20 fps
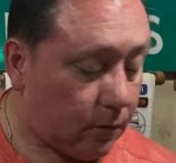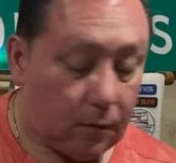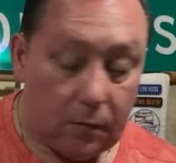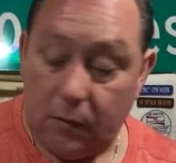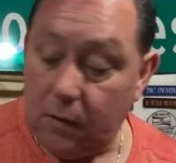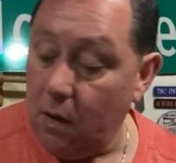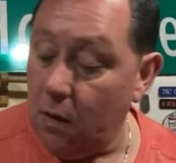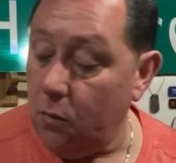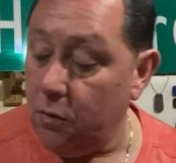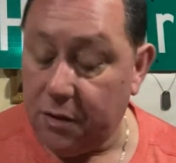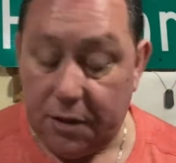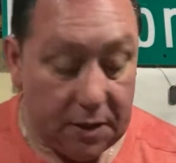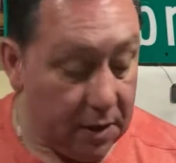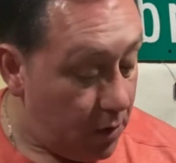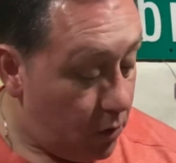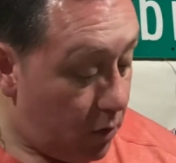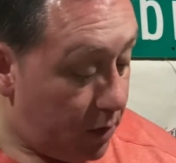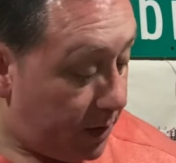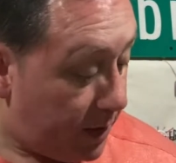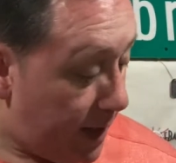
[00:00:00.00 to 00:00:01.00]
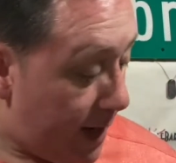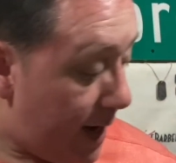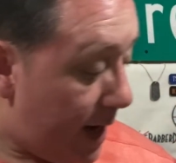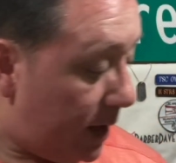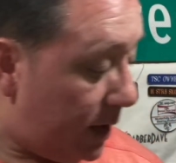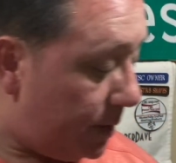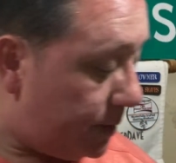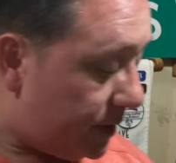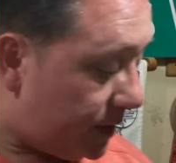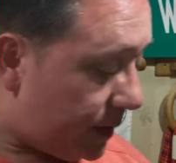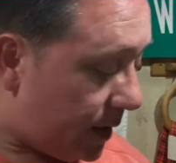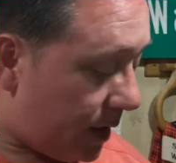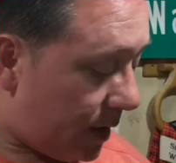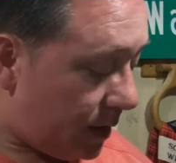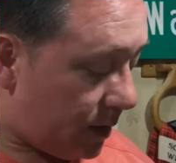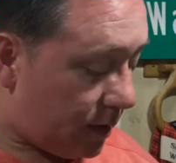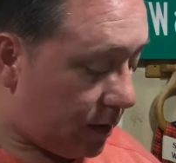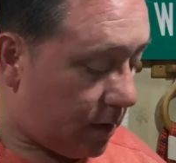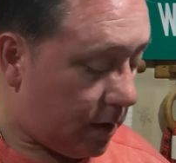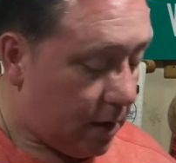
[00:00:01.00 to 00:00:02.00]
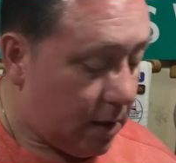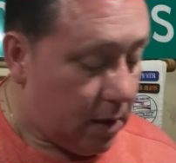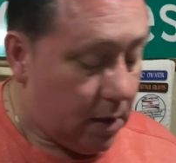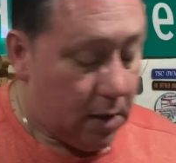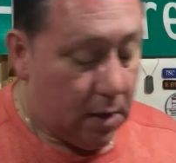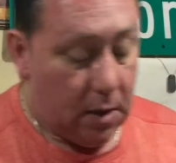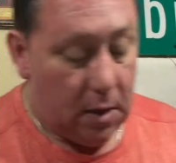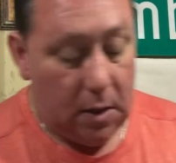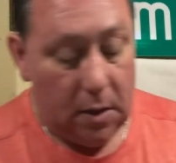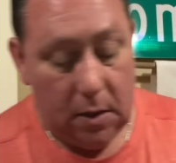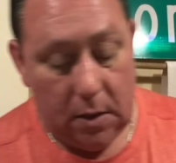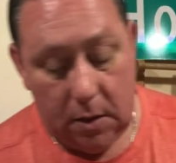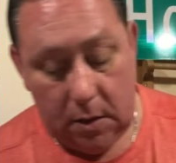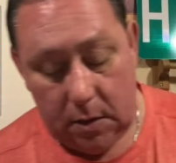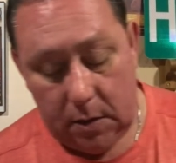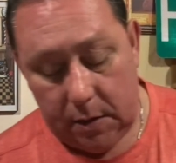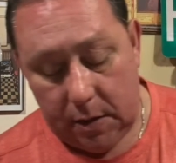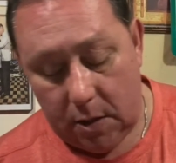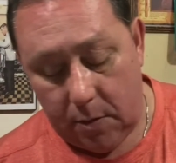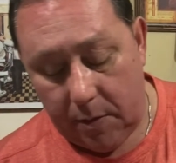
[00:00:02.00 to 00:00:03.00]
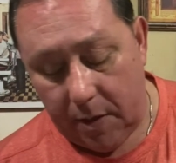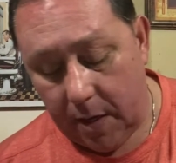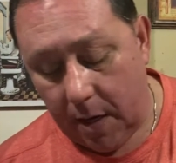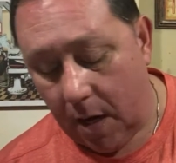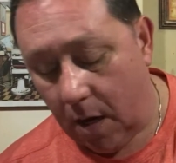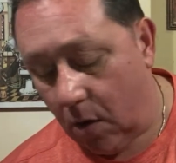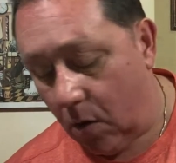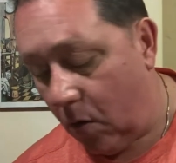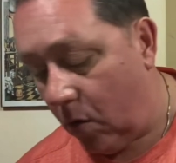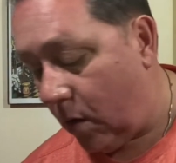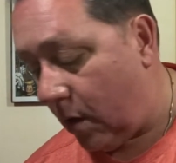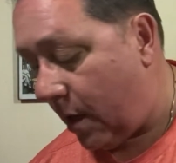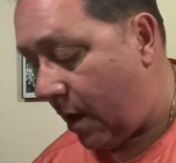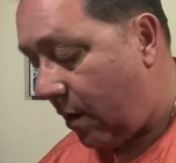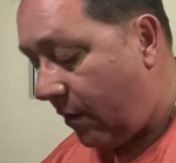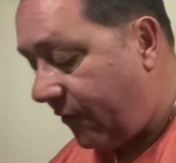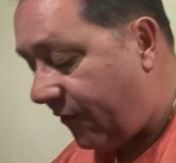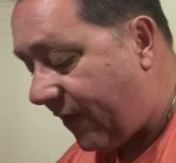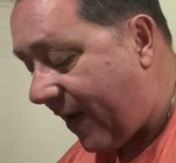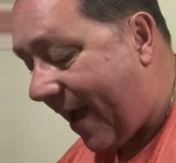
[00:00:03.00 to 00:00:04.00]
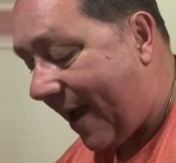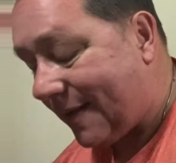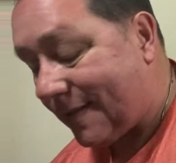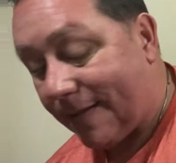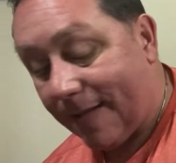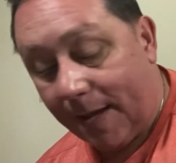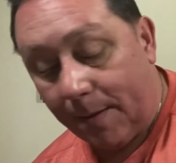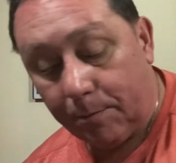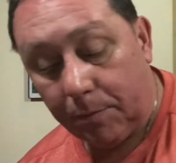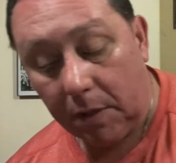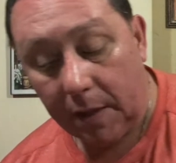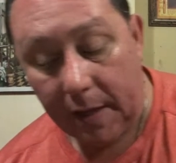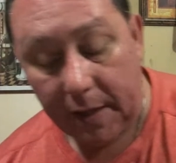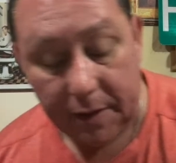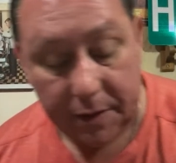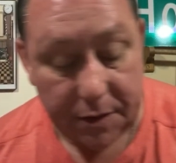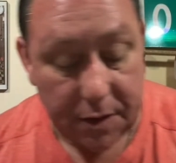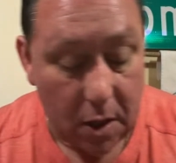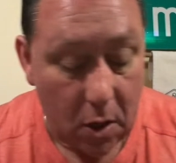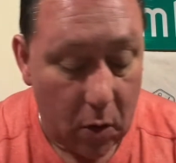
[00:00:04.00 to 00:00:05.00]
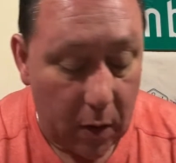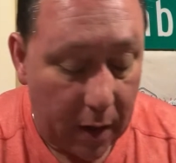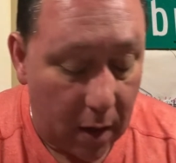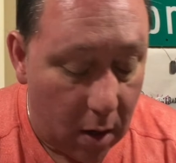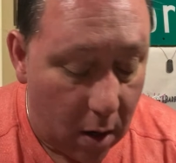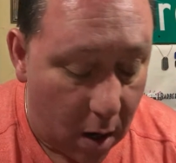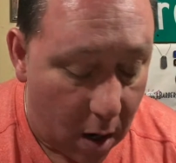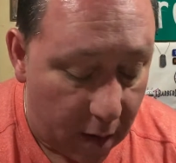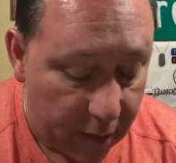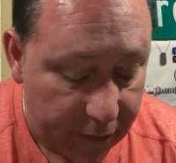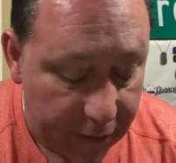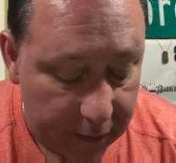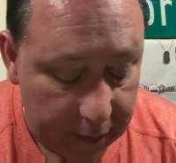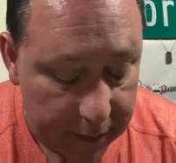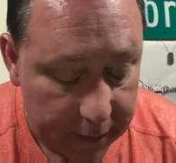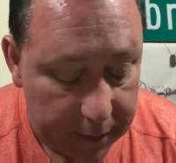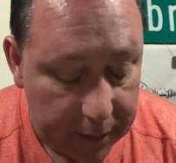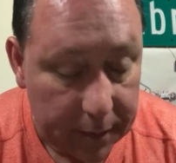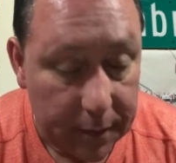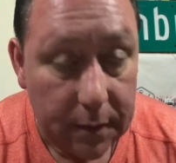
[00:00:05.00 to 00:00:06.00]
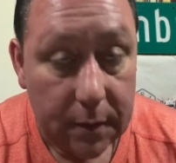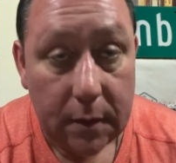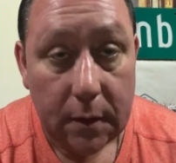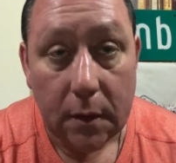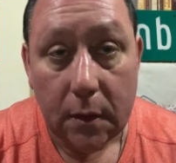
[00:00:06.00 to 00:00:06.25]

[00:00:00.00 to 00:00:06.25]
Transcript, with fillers: We'll see what the alum says. Tell me how fast that blade is going off.